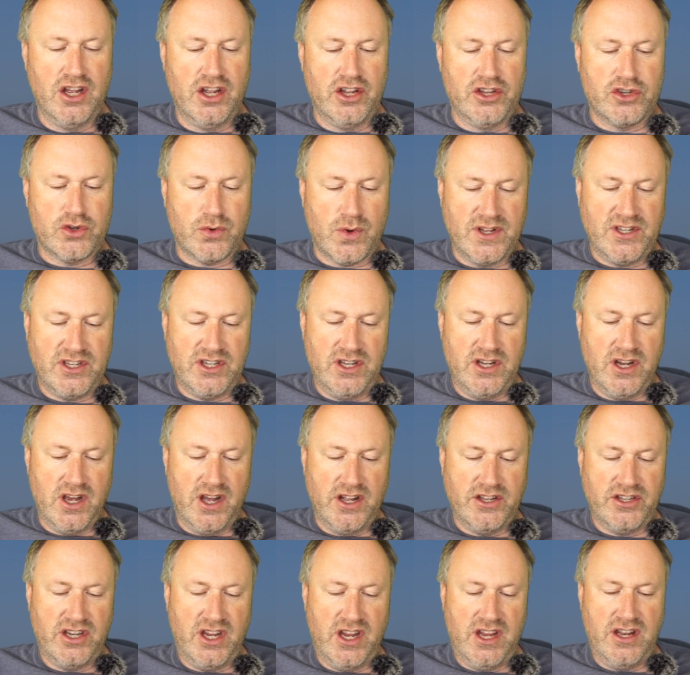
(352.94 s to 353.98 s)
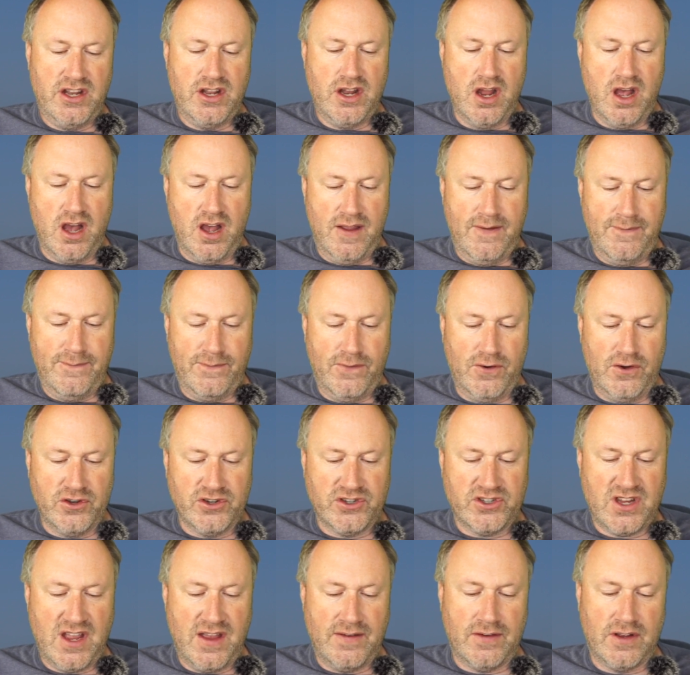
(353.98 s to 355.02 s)

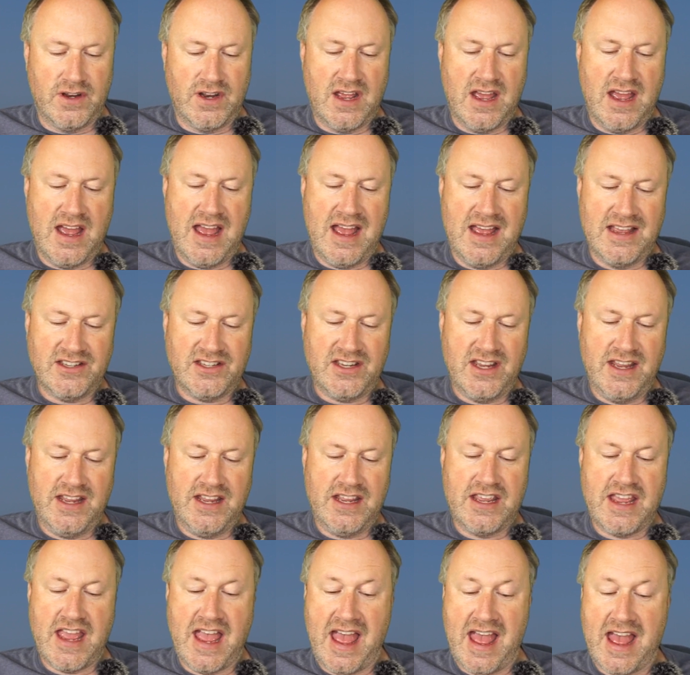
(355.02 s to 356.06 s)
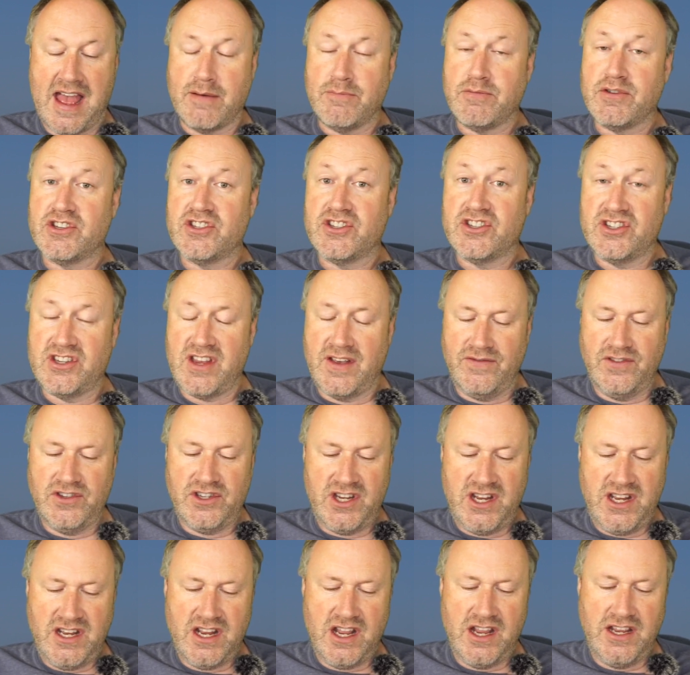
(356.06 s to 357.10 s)
2019-947 as in Cap
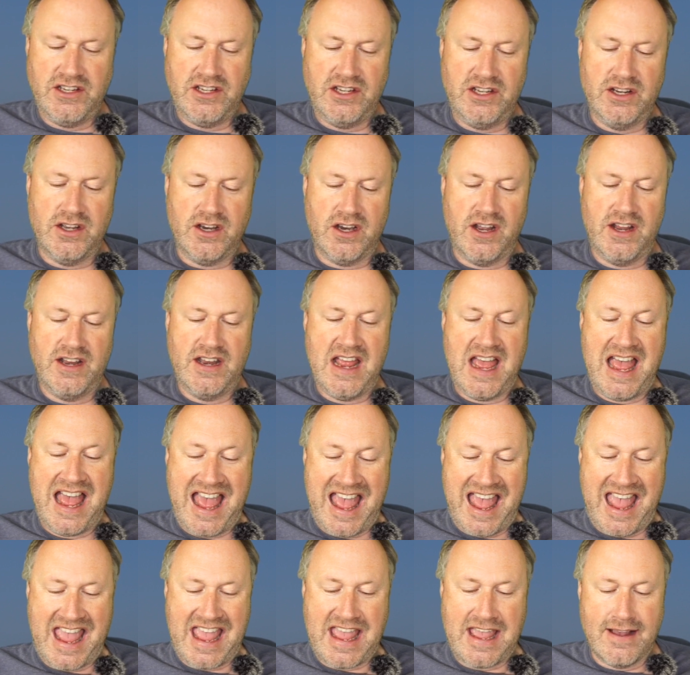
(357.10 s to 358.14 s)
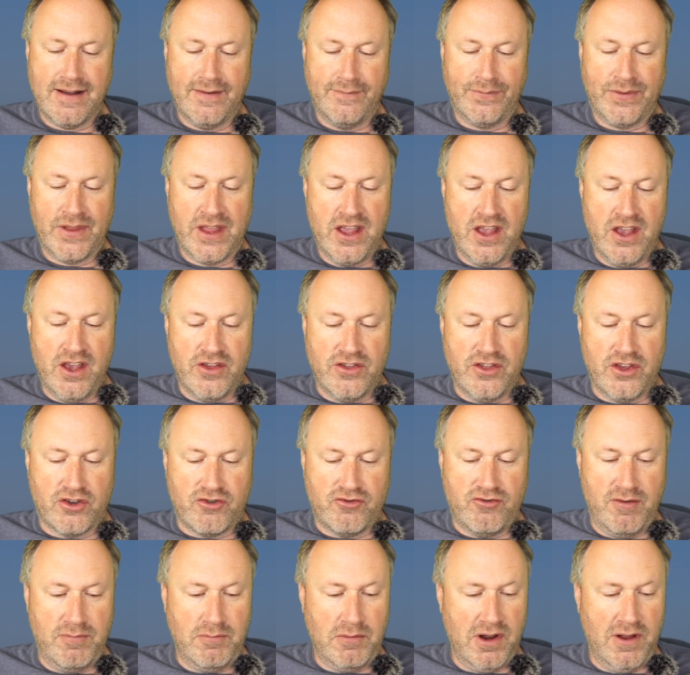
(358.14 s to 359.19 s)
1789A. The
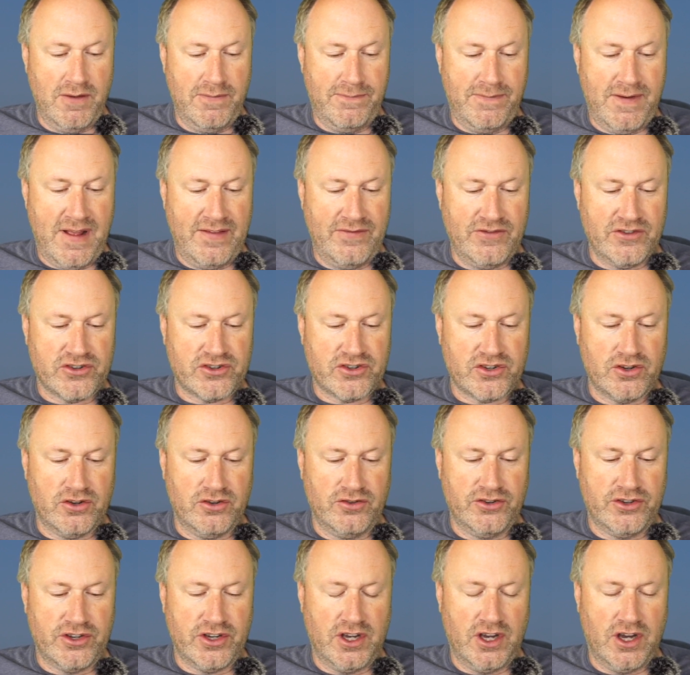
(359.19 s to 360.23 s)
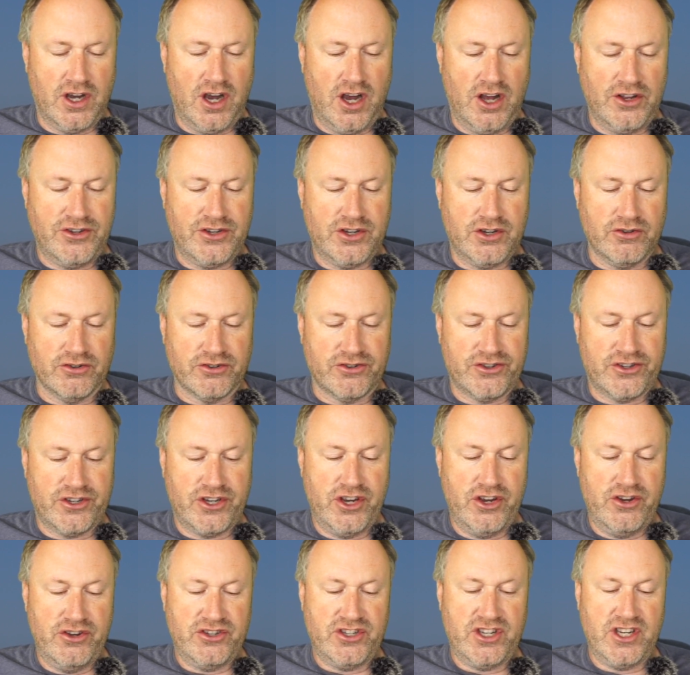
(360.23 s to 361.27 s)
criminal offence under Article
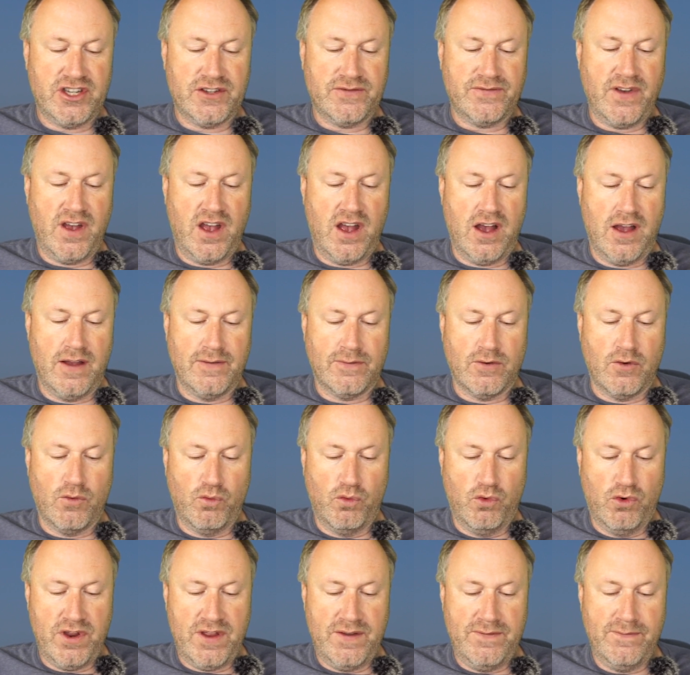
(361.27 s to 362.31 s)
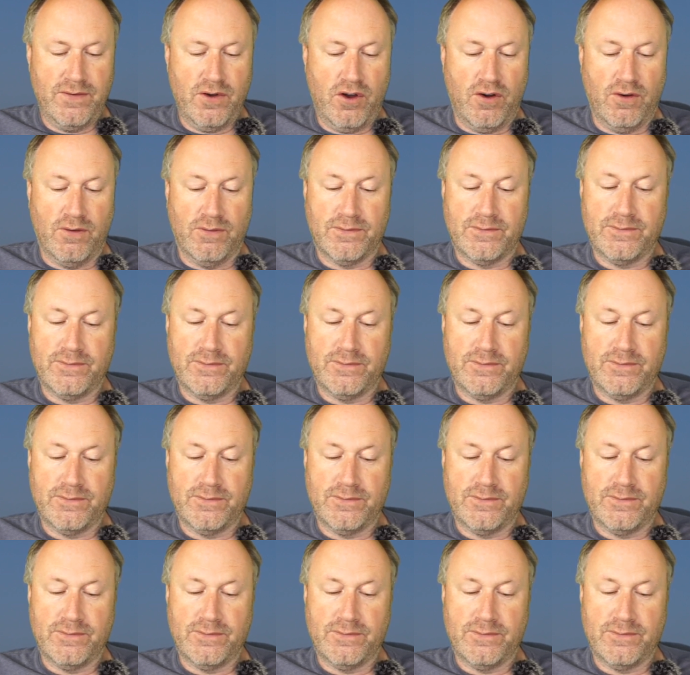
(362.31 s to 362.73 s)
265 would involve,